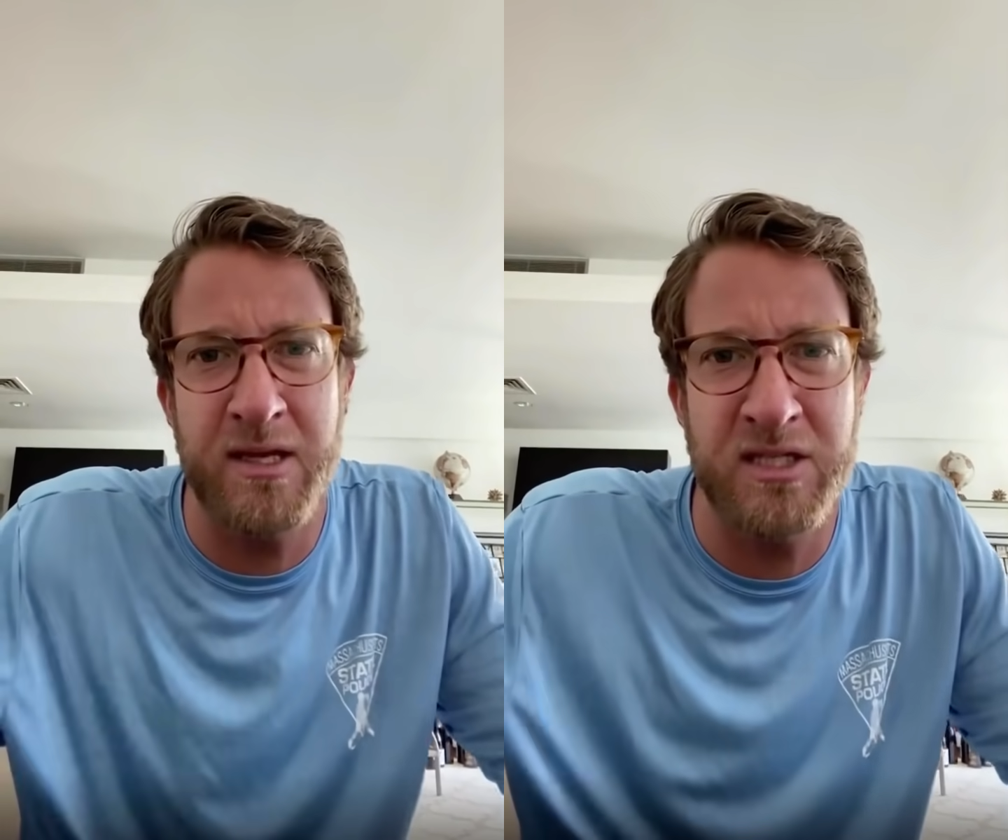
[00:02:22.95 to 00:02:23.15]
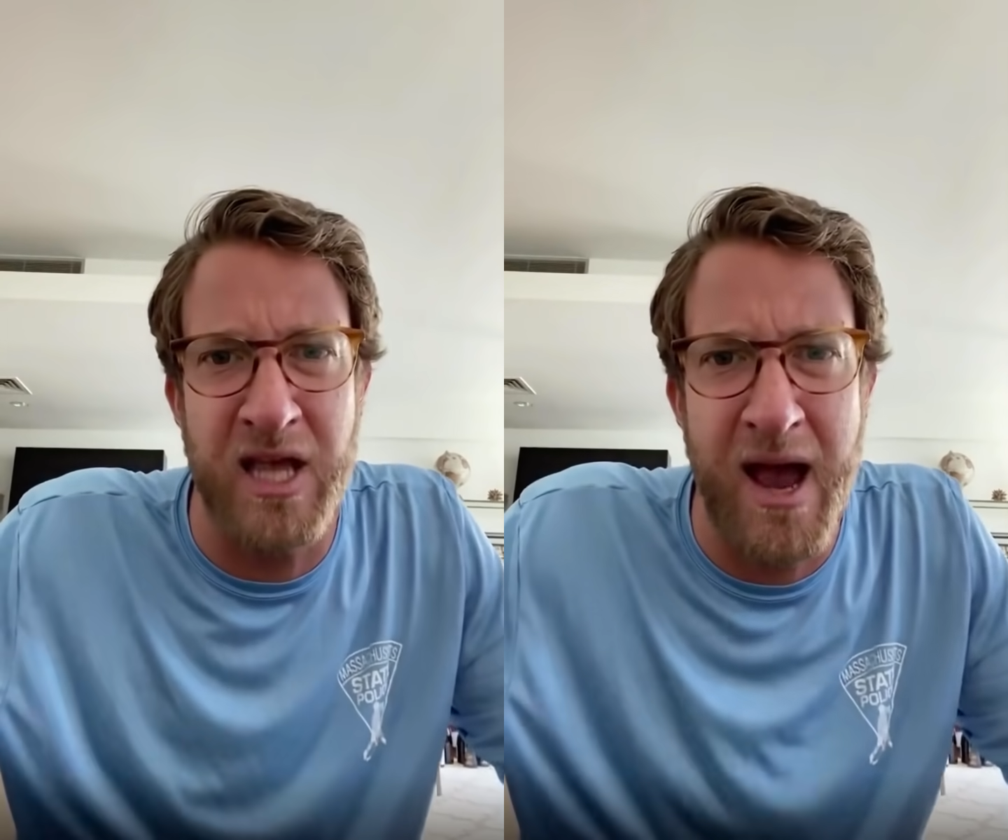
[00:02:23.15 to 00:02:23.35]

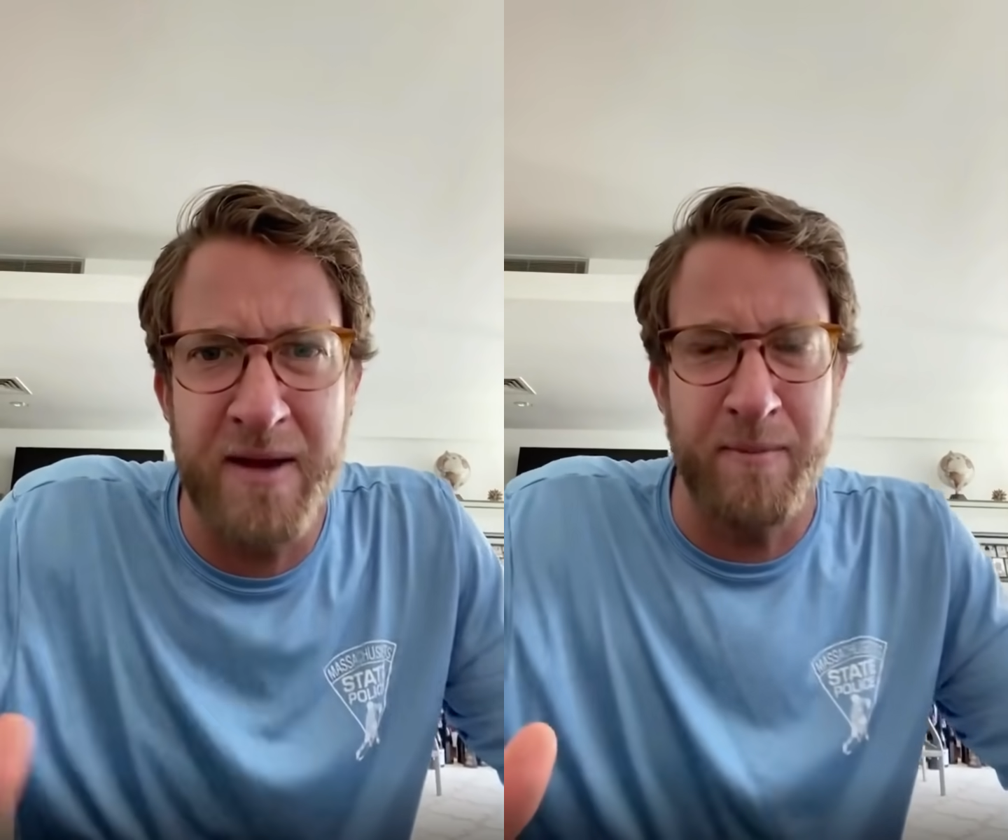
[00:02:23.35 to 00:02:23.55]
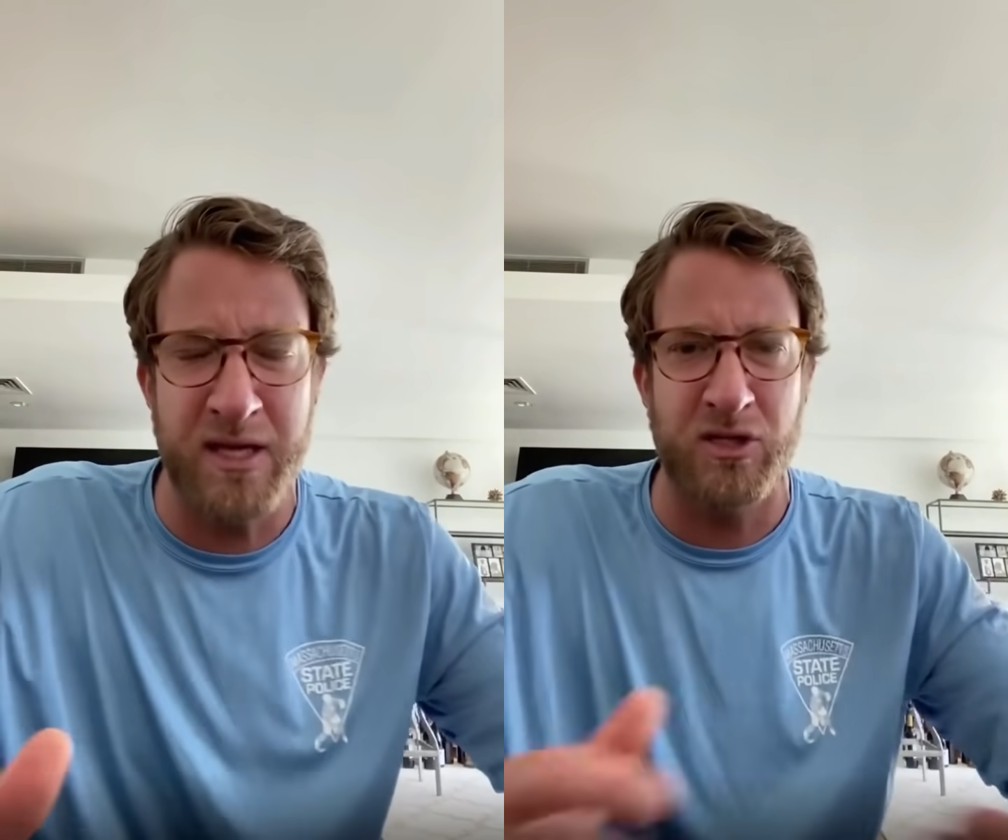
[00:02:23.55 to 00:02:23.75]
inside
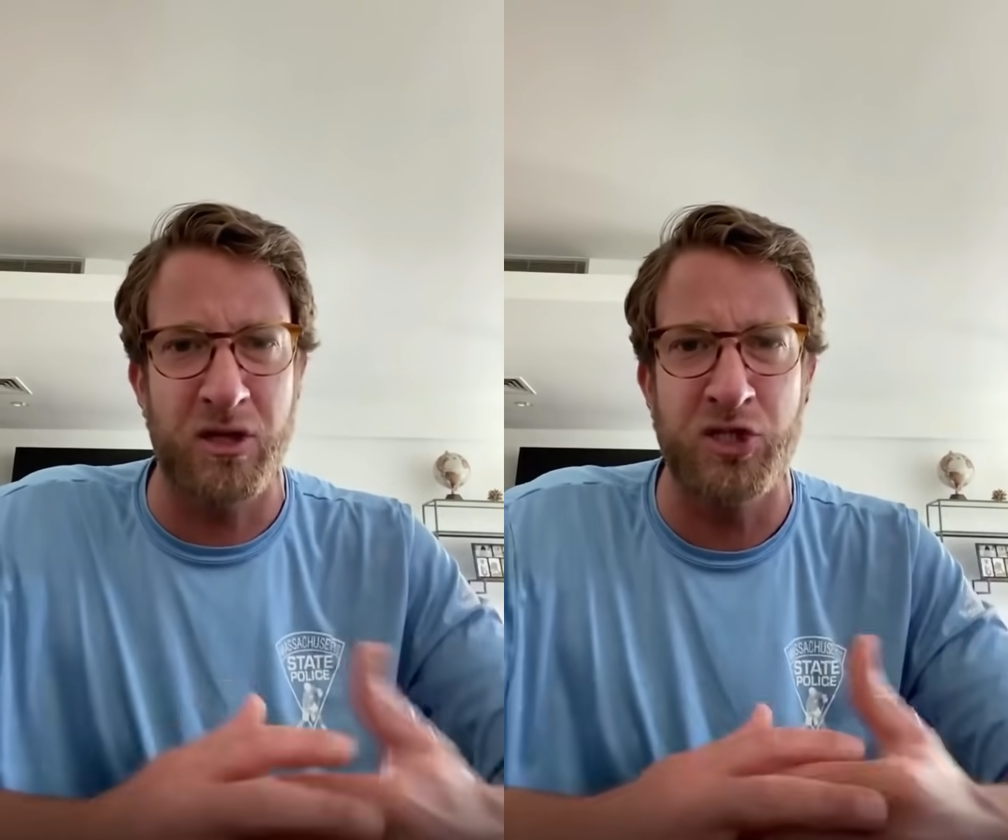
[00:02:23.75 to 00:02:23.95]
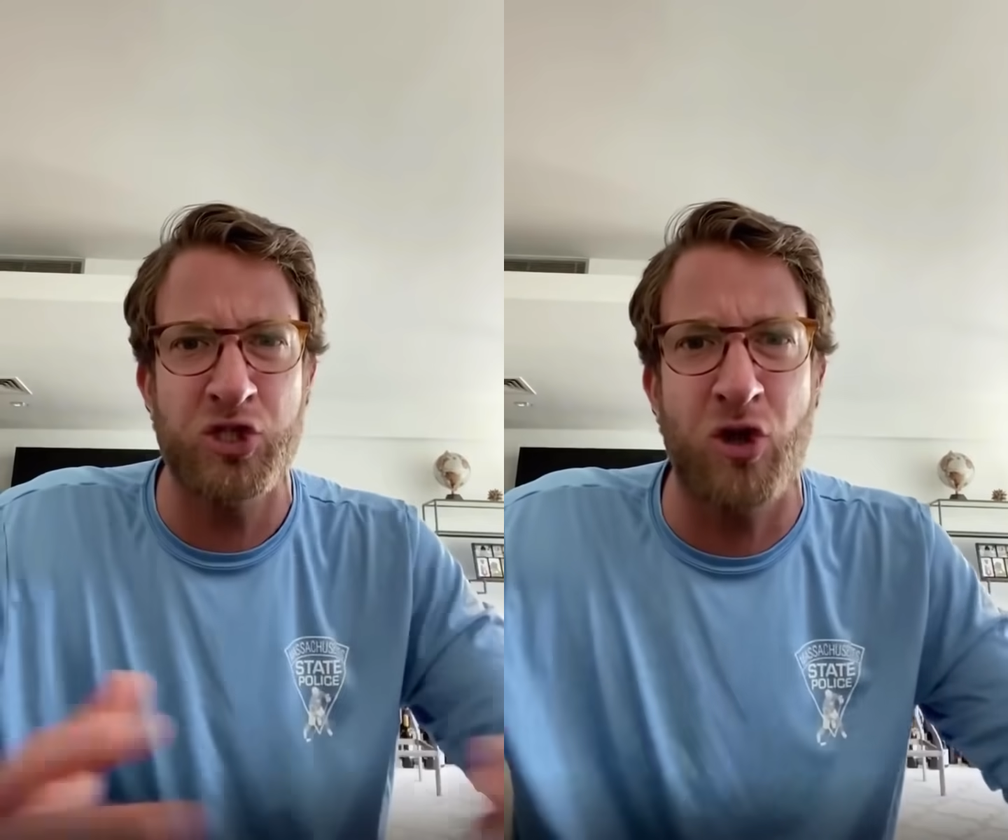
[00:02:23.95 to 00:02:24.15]
and
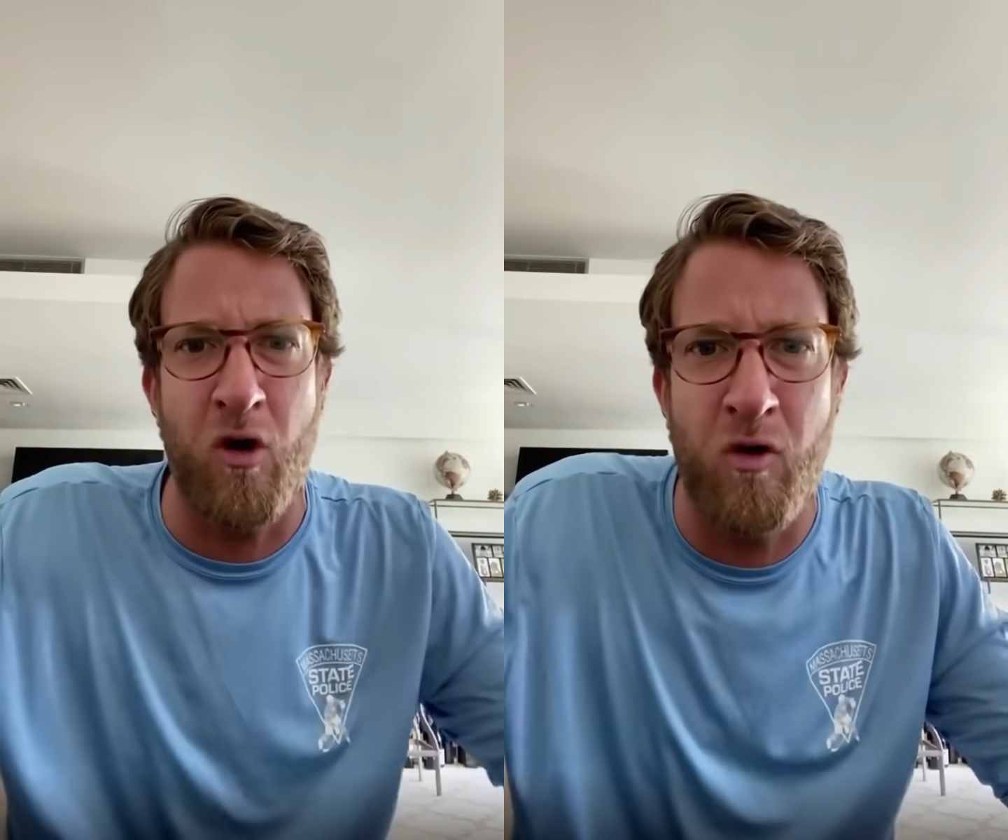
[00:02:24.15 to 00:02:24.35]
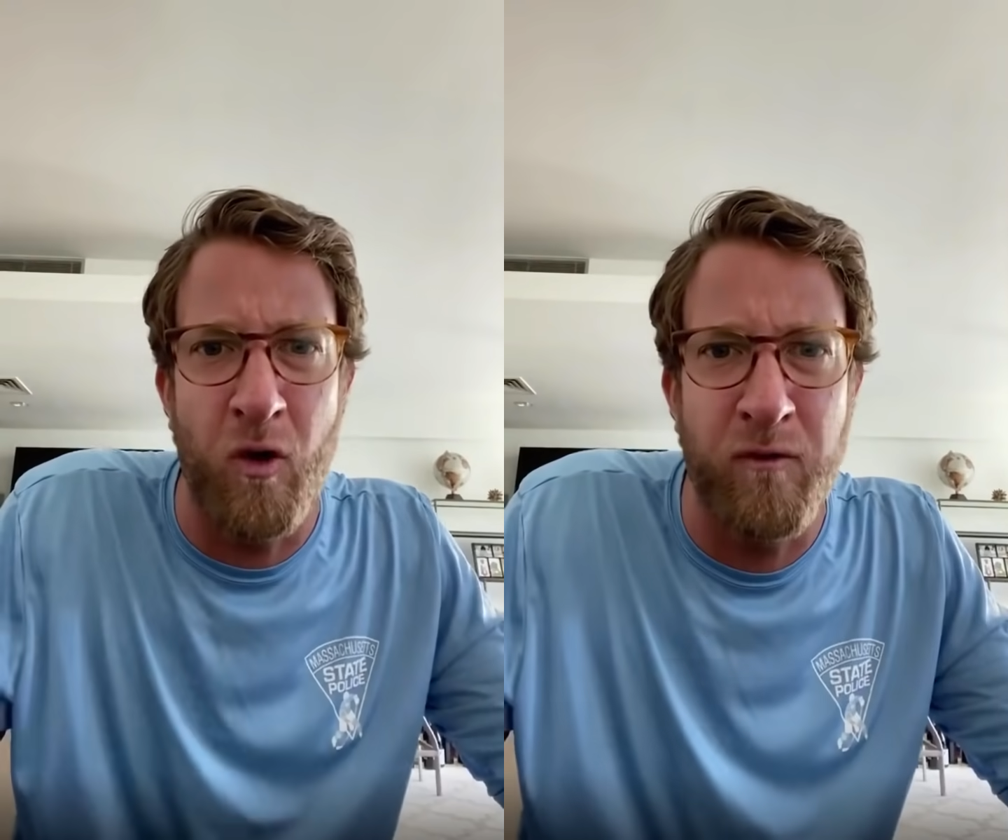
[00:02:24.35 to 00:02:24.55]
basically
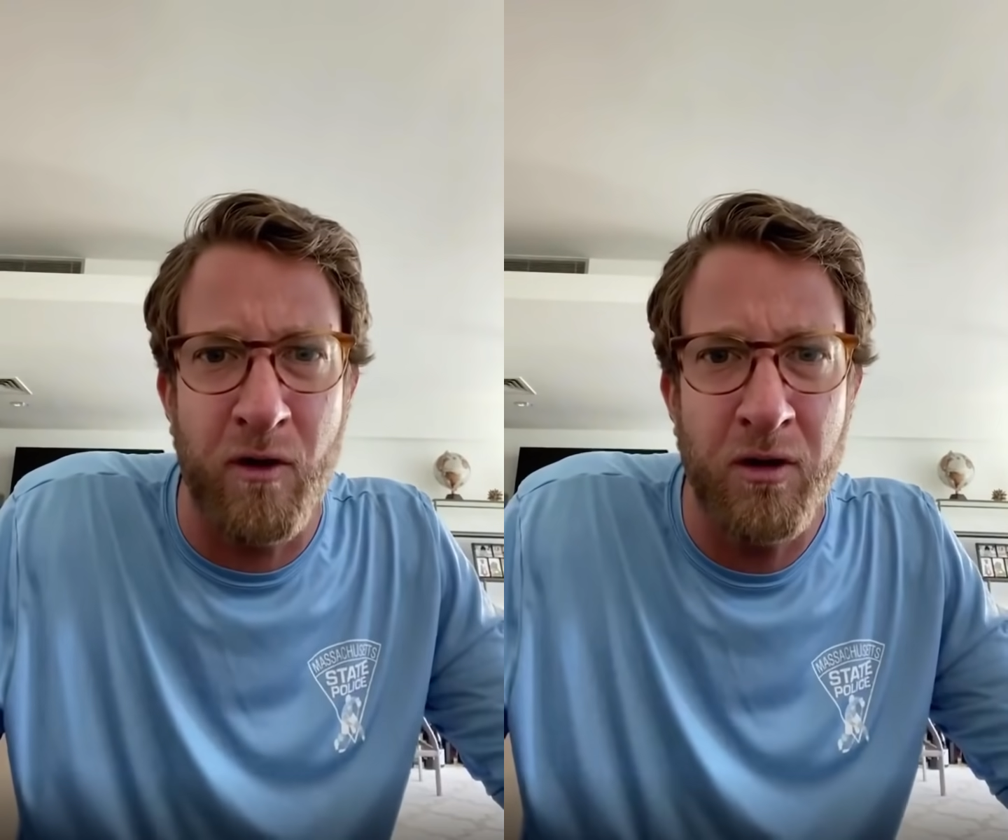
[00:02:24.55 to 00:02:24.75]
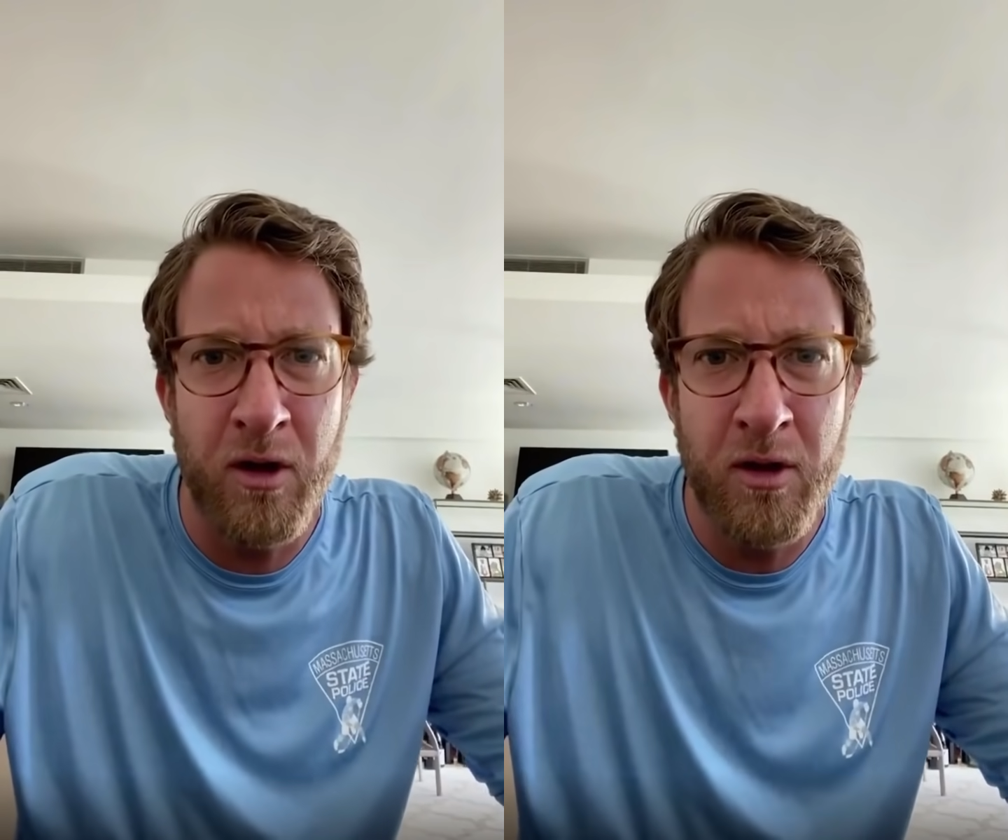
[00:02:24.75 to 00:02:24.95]
start over.